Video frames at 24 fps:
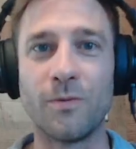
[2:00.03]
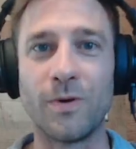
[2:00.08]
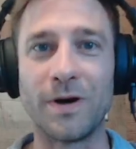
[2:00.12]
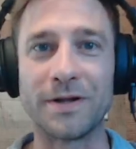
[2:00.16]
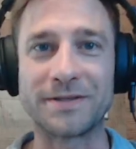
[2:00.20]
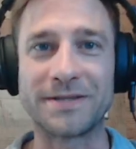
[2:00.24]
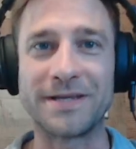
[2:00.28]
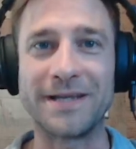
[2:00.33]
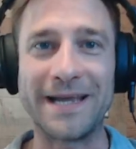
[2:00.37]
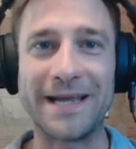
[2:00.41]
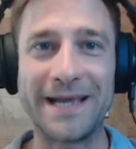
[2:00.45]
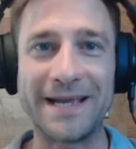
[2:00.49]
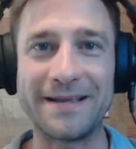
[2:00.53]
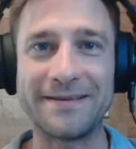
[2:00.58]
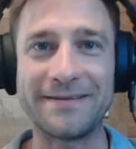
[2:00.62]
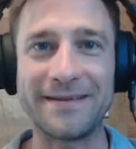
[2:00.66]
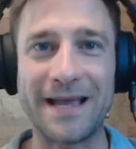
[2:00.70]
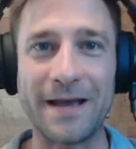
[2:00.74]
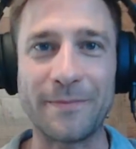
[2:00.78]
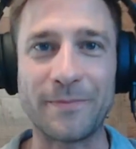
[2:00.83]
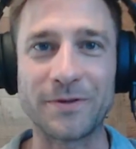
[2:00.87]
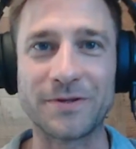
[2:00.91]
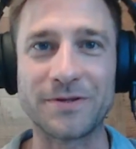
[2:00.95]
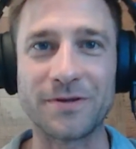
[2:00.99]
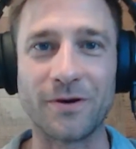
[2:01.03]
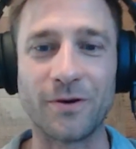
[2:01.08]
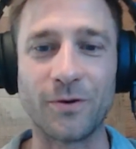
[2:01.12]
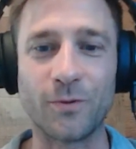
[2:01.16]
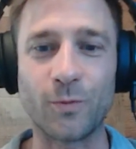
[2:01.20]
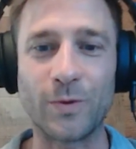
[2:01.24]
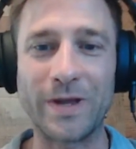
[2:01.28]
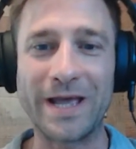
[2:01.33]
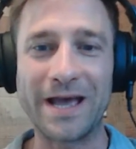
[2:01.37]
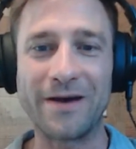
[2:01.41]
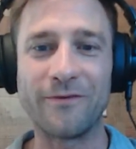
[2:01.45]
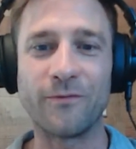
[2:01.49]
Well, today's episode,
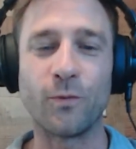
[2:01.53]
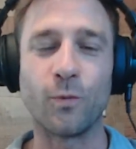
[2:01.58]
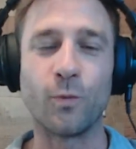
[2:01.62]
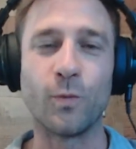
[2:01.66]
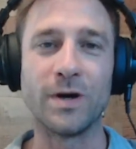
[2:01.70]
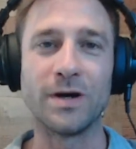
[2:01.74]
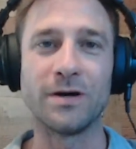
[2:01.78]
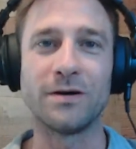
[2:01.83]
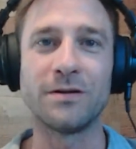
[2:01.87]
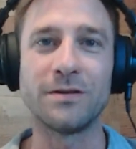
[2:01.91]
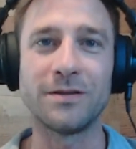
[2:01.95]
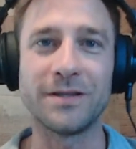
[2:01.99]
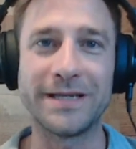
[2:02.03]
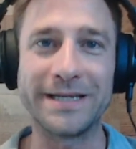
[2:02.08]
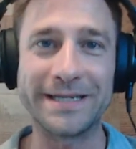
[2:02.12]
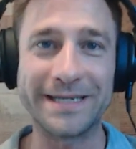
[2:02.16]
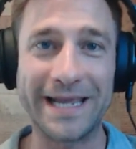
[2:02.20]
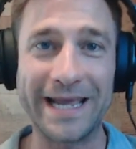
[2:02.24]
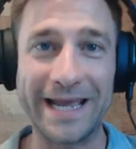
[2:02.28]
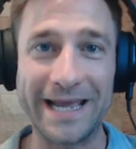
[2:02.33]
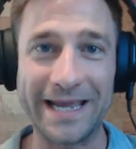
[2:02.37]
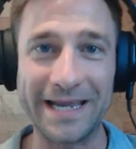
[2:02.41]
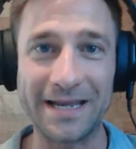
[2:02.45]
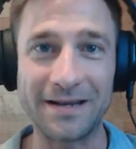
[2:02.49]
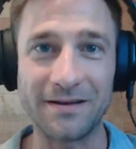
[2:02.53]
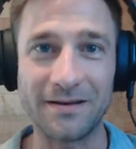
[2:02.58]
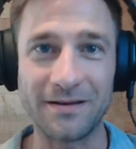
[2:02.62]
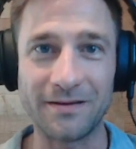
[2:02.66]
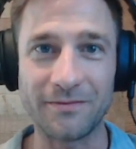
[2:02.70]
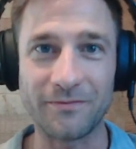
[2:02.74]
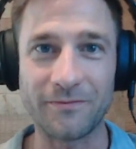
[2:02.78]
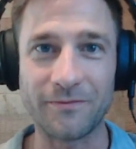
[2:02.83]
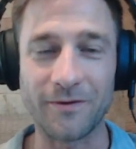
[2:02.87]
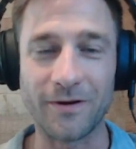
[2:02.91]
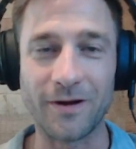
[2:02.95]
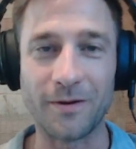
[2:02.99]
we have Will Lydgate
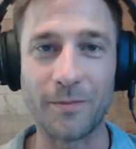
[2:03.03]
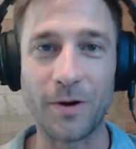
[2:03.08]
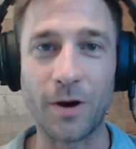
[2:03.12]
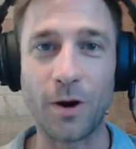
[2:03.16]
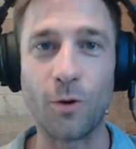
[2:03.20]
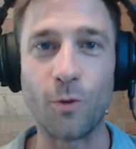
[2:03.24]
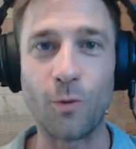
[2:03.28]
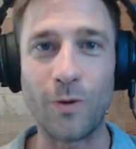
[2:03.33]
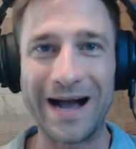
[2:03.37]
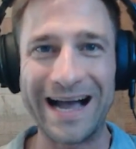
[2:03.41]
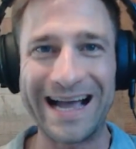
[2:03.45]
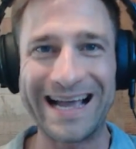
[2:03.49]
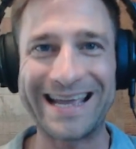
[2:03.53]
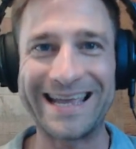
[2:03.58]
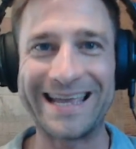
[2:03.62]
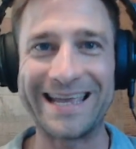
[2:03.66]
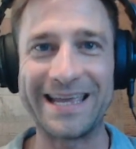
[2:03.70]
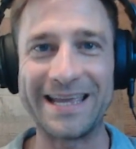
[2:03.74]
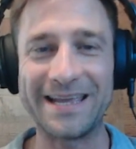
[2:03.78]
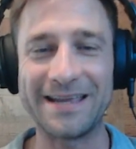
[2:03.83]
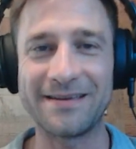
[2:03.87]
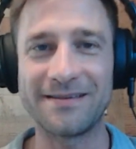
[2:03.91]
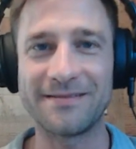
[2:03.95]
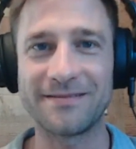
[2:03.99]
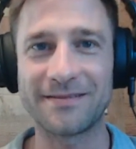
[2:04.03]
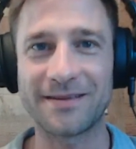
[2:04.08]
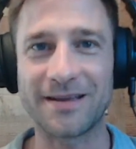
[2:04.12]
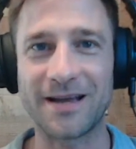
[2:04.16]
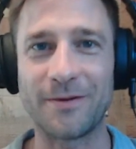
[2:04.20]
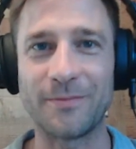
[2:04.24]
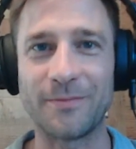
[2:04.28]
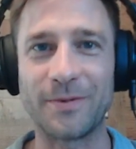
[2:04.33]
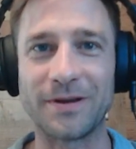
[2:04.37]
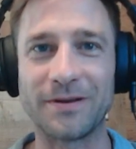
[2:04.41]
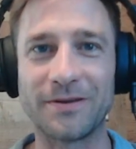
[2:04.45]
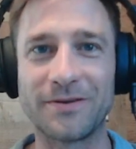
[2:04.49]
from Hawaii
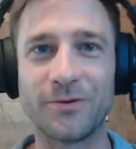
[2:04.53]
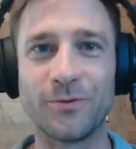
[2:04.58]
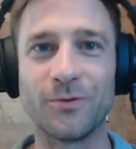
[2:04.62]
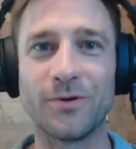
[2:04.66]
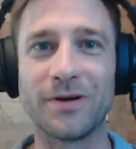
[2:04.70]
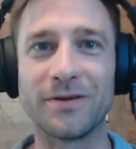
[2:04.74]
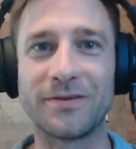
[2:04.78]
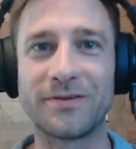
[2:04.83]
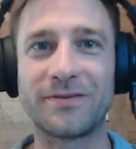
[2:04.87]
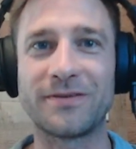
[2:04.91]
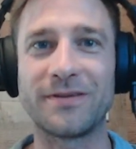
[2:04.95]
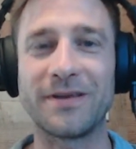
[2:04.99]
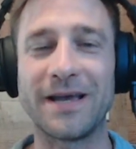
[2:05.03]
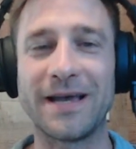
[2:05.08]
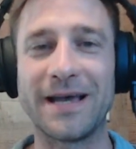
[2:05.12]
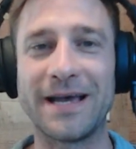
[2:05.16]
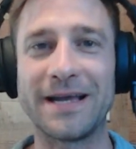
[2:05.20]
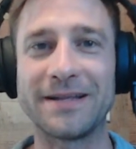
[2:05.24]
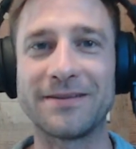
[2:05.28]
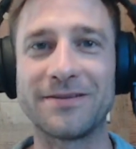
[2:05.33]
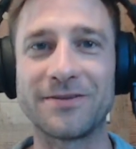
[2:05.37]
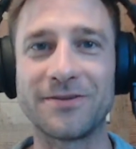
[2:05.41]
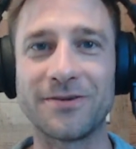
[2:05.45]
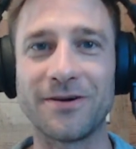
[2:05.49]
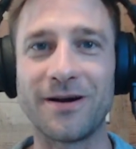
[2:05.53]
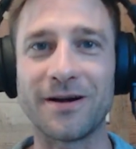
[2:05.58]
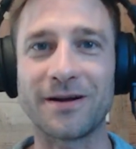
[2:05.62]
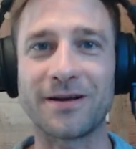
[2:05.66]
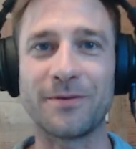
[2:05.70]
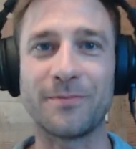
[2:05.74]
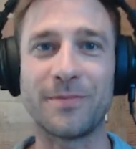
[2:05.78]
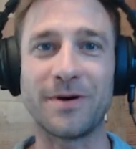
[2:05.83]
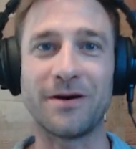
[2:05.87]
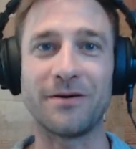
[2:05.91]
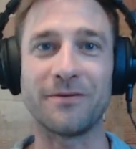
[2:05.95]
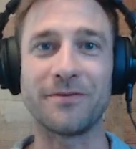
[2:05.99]
coming to us to talk
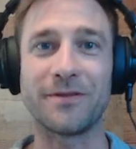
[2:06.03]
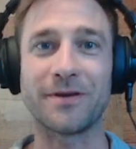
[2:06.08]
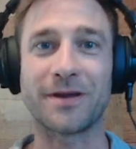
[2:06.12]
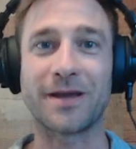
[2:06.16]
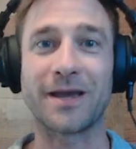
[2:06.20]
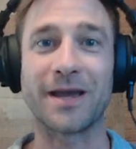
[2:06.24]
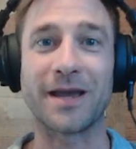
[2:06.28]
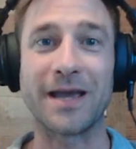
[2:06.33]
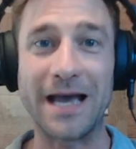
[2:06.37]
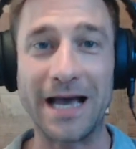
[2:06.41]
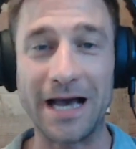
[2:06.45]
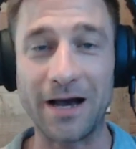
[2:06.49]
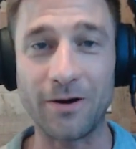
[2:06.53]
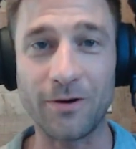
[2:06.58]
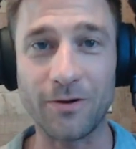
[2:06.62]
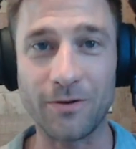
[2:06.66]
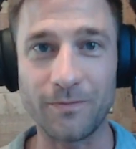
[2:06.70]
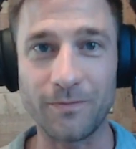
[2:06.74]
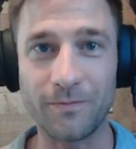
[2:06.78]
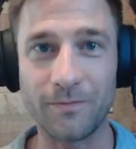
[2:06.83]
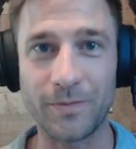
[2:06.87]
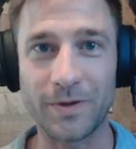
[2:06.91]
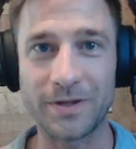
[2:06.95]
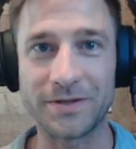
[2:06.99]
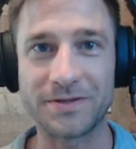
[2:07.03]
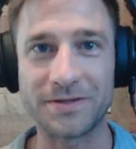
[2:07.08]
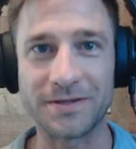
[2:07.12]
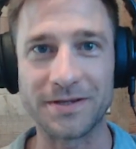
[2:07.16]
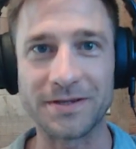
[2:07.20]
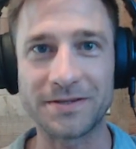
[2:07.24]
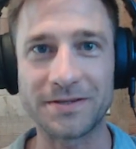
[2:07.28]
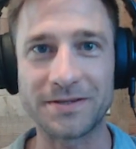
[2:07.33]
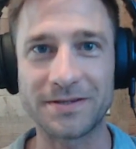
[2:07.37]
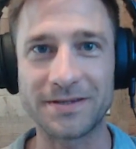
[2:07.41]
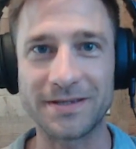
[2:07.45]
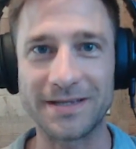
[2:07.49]
about the cacao
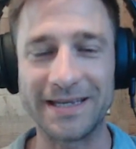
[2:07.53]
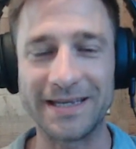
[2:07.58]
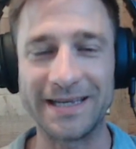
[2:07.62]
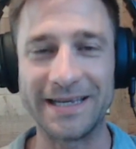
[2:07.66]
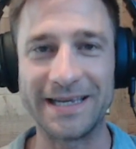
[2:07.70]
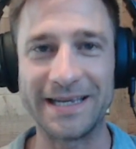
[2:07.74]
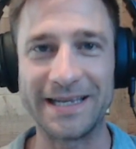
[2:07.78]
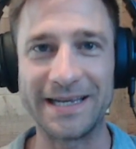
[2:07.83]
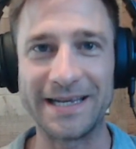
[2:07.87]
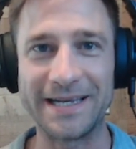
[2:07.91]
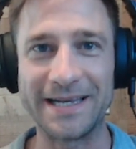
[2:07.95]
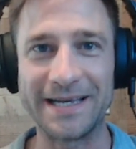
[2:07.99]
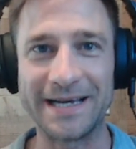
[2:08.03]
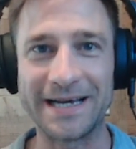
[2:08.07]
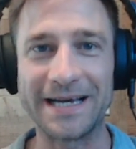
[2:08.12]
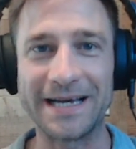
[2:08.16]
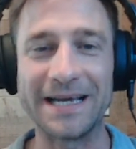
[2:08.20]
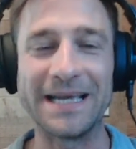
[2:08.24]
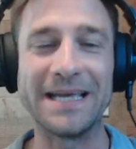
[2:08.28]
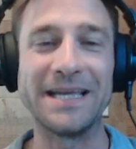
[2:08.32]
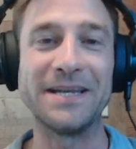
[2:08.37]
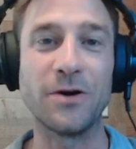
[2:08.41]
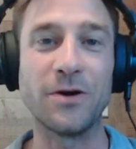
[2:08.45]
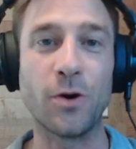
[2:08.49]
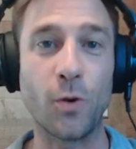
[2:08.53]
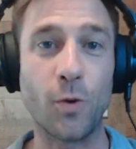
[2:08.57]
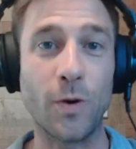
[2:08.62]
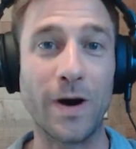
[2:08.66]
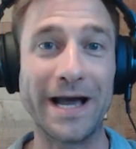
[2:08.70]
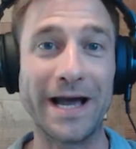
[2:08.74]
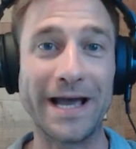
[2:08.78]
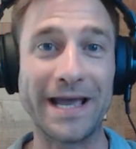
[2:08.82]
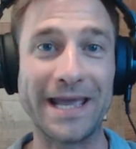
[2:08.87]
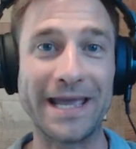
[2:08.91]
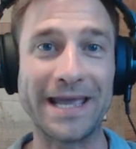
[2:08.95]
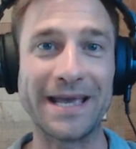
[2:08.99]
business in
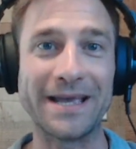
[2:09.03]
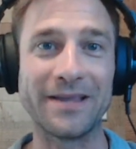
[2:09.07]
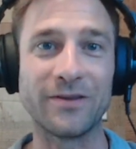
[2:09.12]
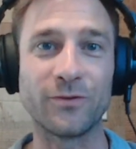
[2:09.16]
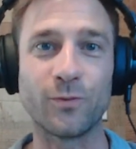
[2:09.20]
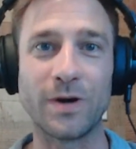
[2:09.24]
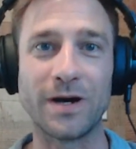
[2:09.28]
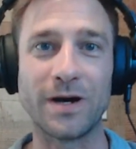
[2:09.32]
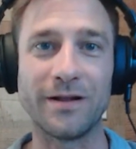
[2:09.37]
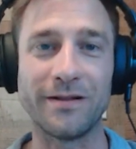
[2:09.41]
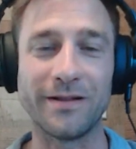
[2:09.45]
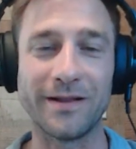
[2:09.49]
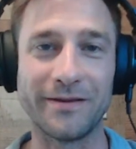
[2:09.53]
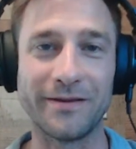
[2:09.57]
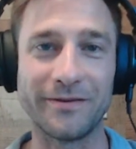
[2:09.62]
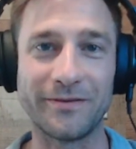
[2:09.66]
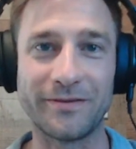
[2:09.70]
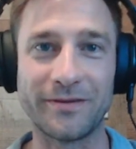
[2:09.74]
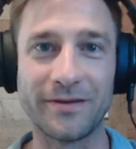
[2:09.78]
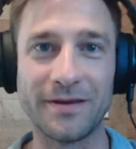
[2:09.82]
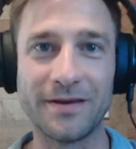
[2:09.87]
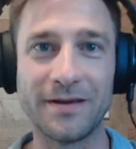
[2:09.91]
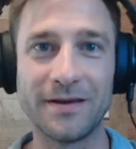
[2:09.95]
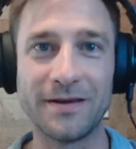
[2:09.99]
Hawaii, as well as